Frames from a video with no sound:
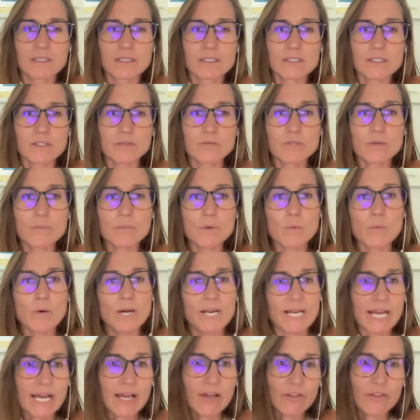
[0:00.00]
So, number
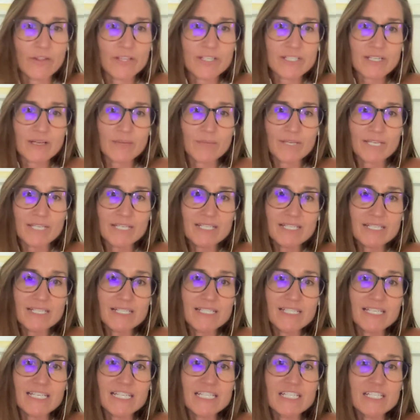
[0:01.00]
one, healthism
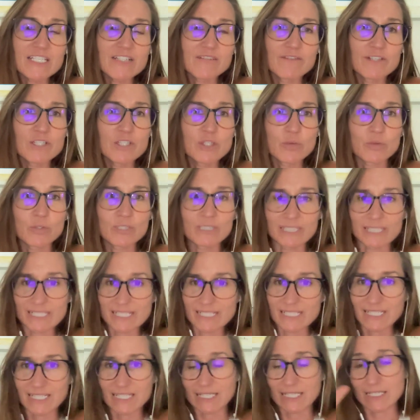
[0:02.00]
is
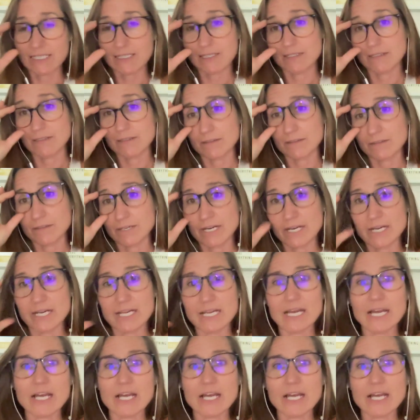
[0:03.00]
individualistic, right?